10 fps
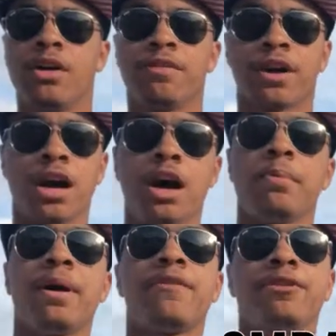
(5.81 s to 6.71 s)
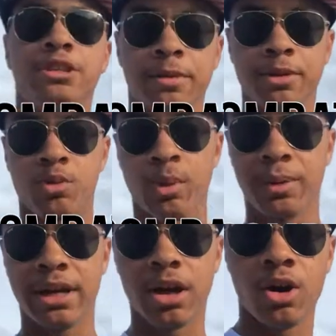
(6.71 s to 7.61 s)
of Combat for Dummies where
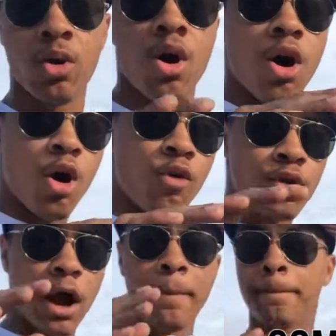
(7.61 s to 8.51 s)
we go over a